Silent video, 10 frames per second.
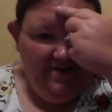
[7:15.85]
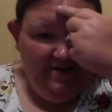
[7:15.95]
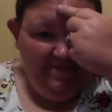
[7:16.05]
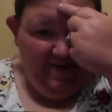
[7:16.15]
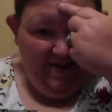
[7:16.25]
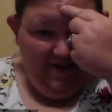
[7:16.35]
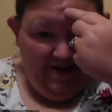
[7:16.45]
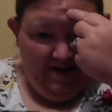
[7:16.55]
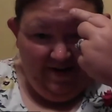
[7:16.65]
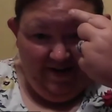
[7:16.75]
And my
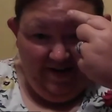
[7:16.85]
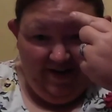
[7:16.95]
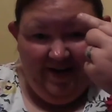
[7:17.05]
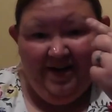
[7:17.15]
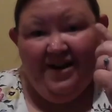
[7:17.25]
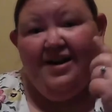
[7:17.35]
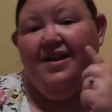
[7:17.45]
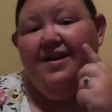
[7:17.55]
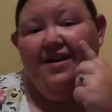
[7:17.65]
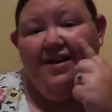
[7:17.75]
head,
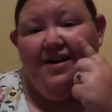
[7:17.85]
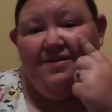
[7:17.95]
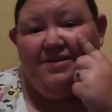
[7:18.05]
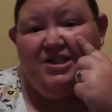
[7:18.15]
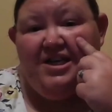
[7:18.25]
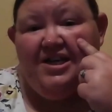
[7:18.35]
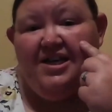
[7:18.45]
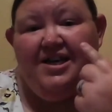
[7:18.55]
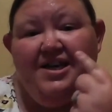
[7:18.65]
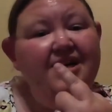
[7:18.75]
and a cheek
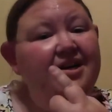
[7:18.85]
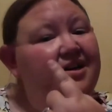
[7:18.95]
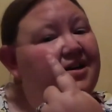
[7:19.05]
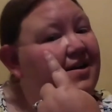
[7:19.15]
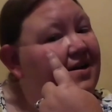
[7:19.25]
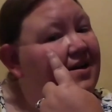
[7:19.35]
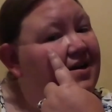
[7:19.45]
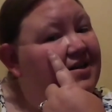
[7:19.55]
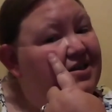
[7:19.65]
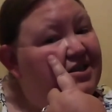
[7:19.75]
here,
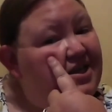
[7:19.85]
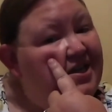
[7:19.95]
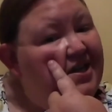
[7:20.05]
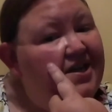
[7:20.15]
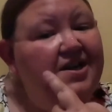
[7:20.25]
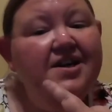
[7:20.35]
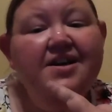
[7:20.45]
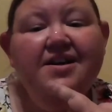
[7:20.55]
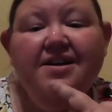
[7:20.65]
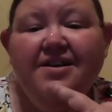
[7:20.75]
and cheek
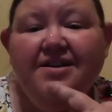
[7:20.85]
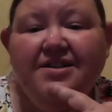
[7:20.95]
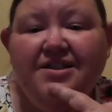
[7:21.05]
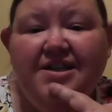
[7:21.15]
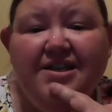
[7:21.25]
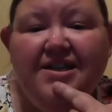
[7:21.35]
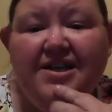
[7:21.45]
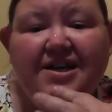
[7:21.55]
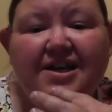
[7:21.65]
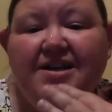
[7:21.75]
here, and cheek
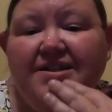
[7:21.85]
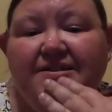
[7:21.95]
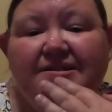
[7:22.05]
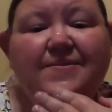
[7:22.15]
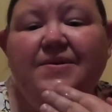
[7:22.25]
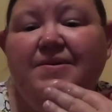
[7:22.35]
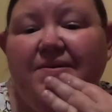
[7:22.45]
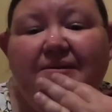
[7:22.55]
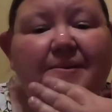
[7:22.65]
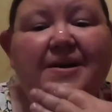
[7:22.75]
here. So I'm going to
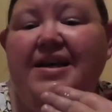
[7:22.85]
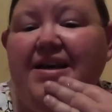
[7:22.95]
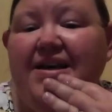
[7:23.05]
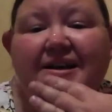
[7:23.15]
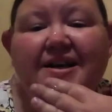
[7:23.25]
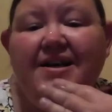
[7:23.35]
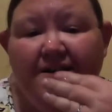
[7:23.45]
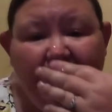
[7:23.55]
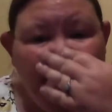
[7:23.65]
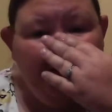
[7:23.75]
rub it
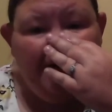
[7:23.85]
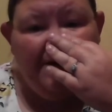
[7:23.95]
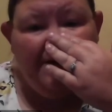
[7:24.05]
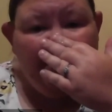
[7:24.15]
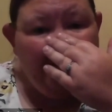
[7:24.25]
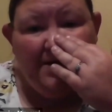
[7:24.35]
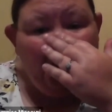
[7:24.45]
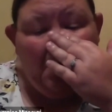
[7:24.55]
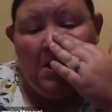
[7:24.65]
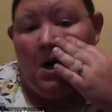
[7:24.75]
here,
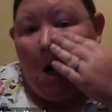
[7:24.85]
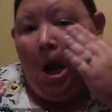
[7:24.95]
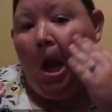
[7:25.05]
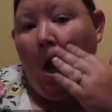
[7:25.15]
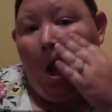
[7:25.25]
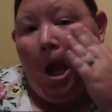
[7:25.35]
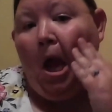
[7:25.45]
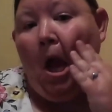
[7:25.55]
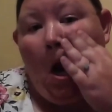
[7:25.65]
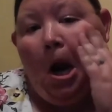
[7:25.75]
here,
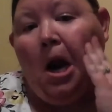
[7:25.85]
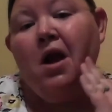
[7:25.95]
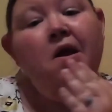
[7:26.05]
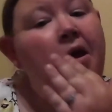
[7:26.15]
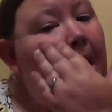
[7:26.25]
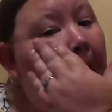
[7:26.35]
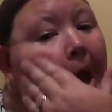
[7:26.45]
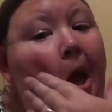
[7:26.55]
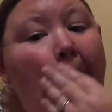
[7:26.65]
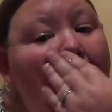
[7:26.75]
here,
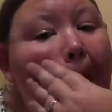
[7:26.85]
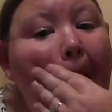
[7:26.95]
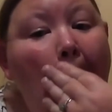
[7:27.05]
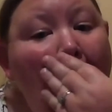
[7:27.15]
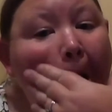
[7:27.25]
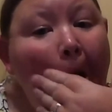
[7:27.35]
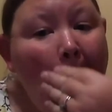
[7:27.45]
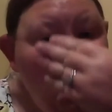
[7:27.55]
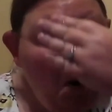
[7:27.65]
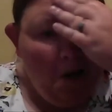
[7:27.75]
here,
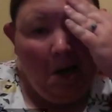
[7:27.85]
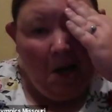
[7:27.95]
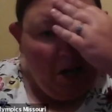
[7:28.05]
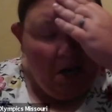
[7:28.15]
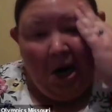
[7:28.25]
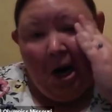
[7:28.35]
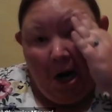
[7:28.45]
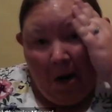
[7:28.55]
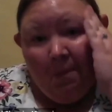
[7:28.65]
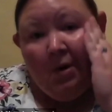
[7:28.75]
here.
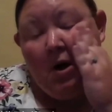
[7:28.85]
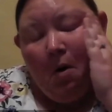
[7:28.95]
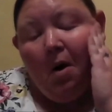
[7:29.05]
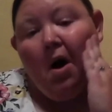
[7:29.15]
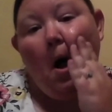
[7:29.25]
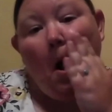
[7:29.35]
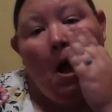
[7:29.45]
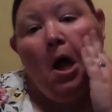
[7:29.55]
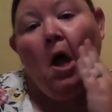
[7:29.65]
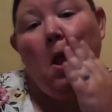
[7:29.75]
And I'm going to go
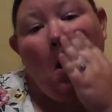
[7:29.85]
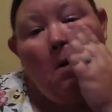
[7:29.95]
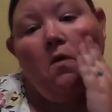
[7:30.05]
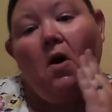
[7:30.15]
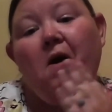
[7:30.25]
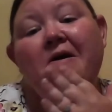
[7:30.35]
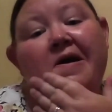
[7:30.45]
all over.